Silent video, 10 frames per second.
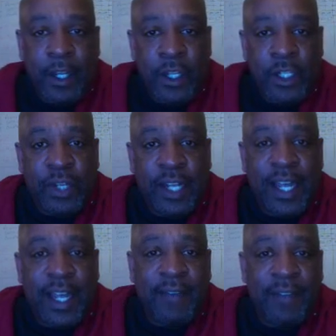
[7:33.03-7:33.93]
so that
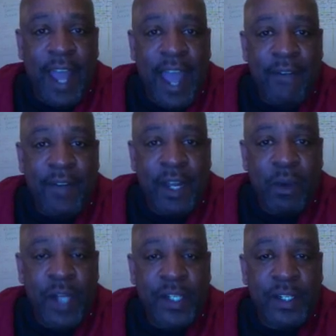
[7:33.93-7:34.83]
if they have any
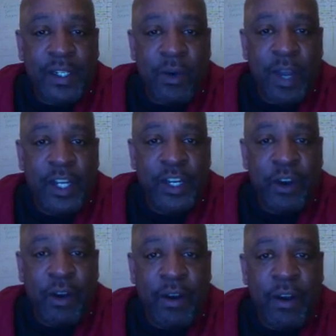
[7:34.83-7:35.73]
questions. So in
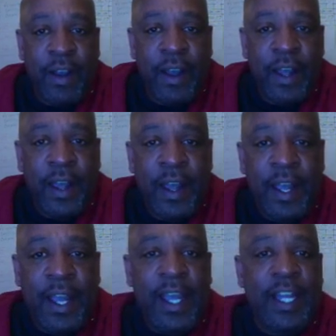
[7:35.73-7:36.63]
your
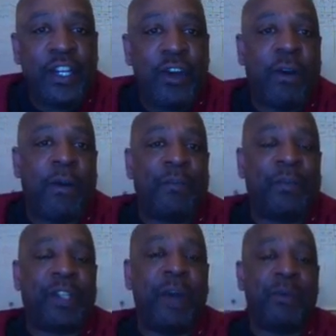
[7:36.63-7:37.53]

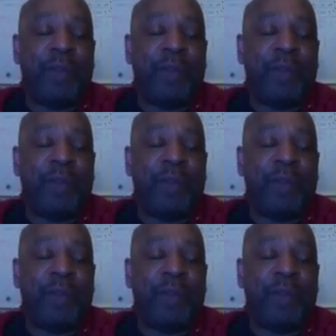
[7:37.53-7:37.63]
summary,